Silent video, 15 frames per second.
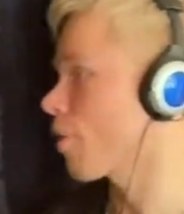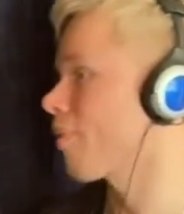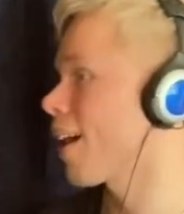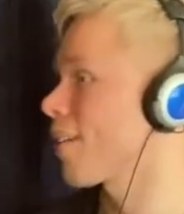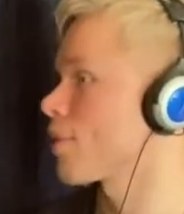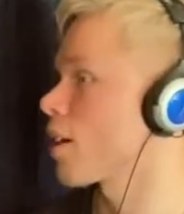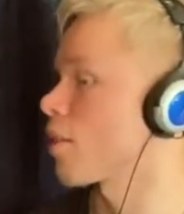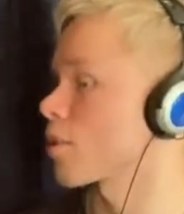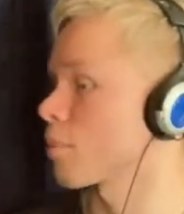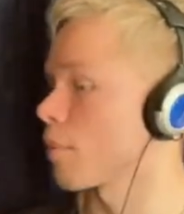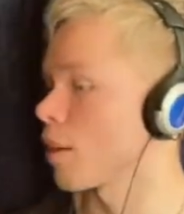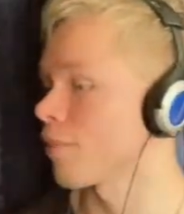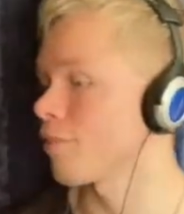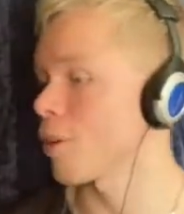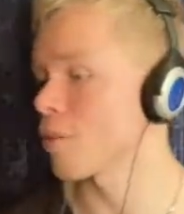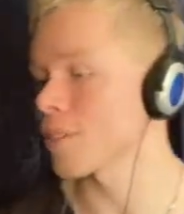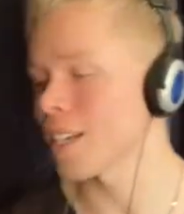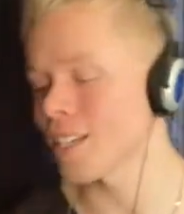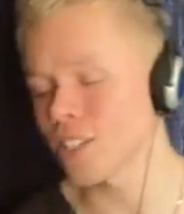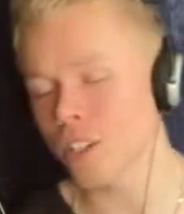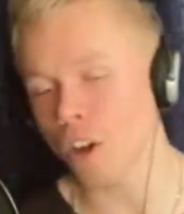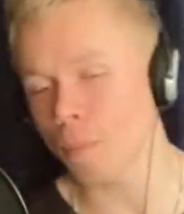$5 a month, folks.
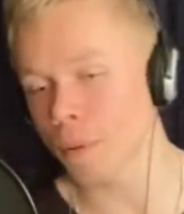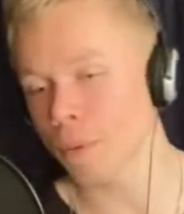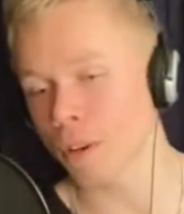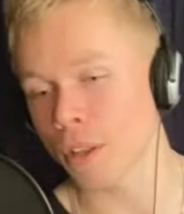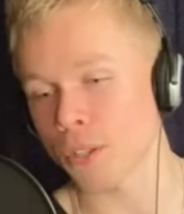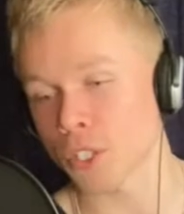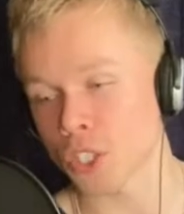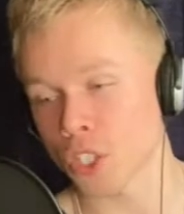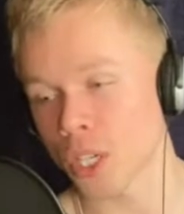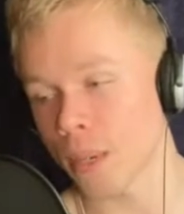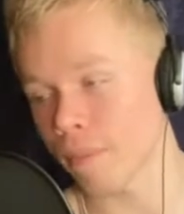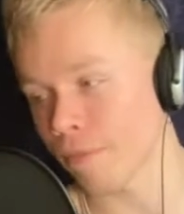And don't be one of those cheap